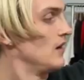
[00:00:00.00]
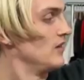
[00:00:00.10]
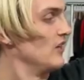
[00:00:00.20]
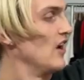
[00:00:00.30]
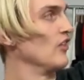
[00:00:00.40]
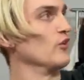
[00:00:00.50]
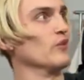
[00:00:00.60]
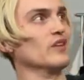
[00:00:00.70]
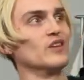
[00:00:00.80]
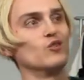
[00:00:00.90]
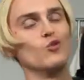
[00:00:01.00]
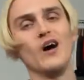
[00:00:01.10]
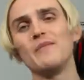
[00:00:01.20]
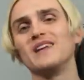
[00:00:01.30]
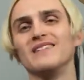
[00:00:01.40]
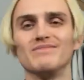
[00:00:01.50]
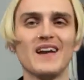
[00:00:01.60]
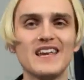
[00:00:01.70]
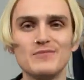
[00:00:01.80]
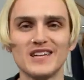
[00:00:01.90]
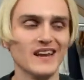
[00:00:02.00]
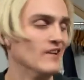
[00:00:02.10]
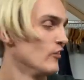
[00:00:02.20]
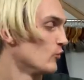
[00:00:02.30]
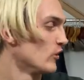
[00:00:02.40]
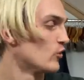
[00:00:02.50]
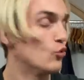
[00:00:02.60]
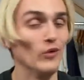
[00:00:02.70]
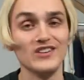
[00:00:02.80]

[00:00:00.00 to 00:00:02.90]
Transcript: Another really cool, I mean, I keep saying another really cool one.